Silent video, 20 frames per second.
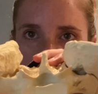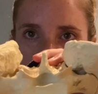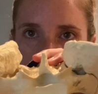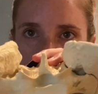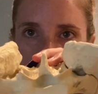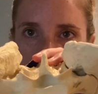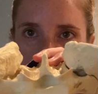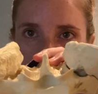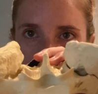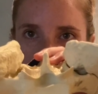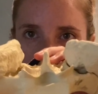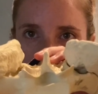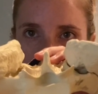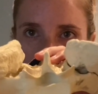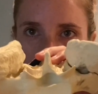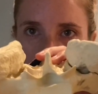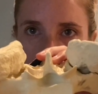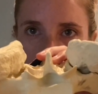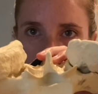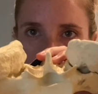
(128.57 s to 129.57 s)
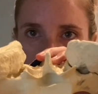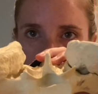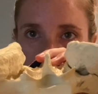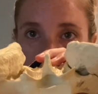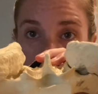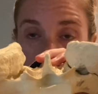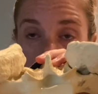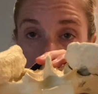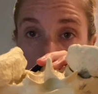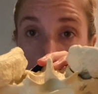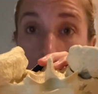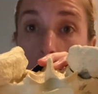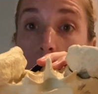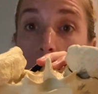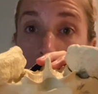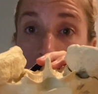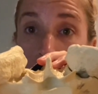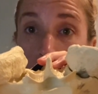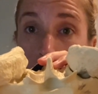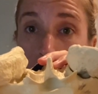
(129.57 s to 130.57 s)
actually starts to
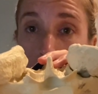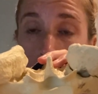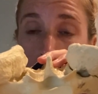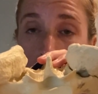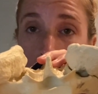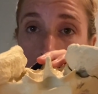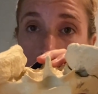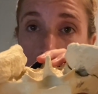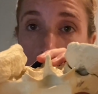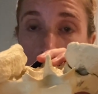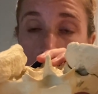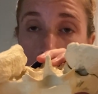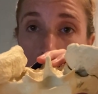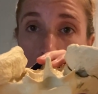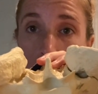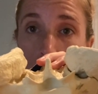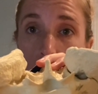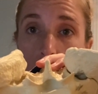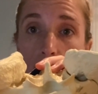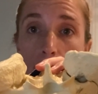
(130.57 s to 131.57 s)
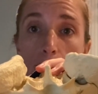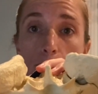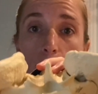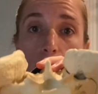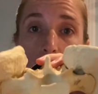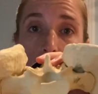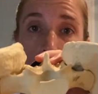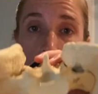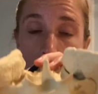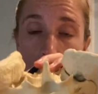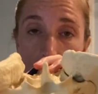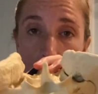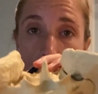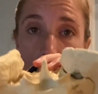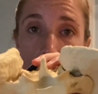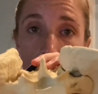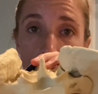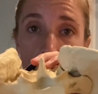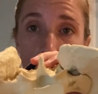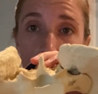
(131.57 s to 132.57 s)
cover the pelvic floor a little bit,
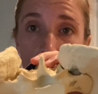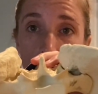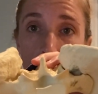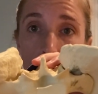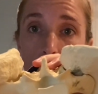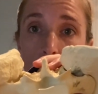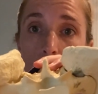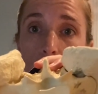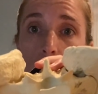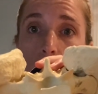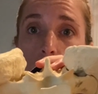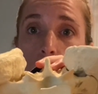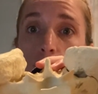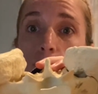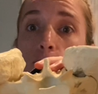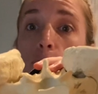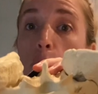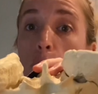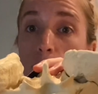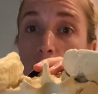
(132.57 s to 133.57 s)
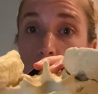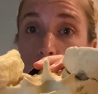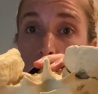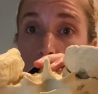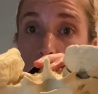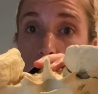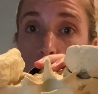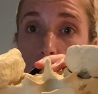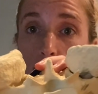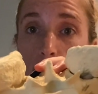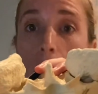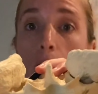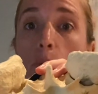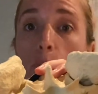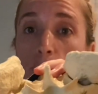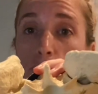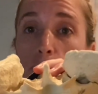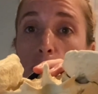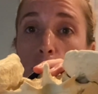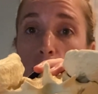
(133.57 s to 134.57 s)
protecting it from forces,
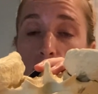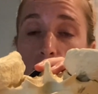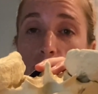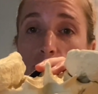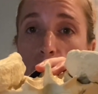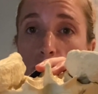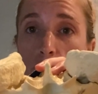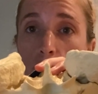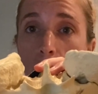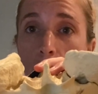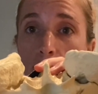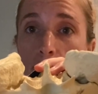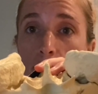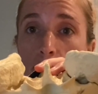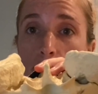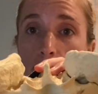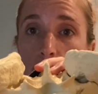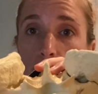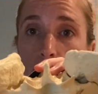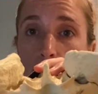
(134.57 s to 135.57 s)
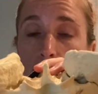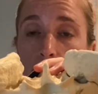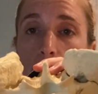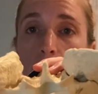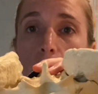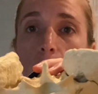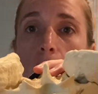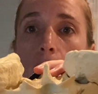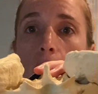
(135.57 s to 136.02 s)
downward forces from gravity, right?